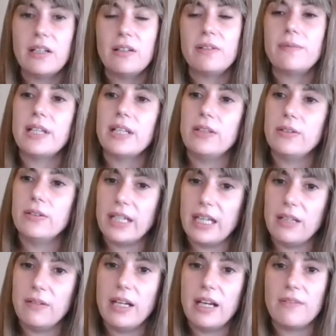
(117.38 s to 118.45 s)
From the
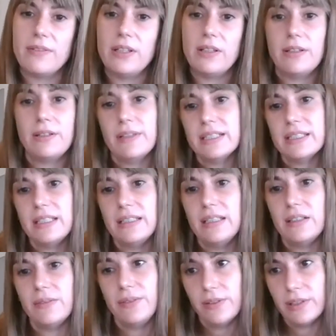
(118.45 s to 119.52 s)
UK, we have the University
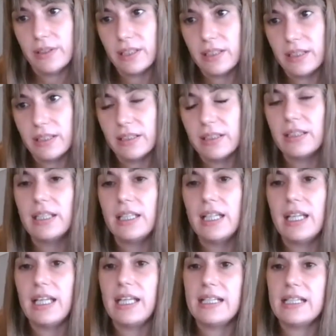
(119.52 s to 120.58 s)
of York.
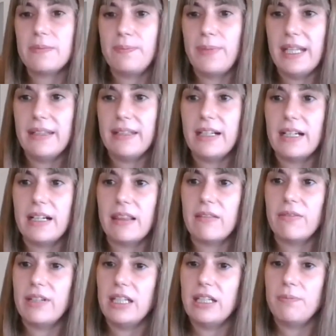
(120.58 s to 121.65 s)
In Spain, there are
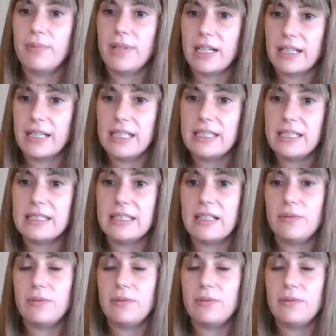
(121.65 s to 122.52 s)
3 partners, the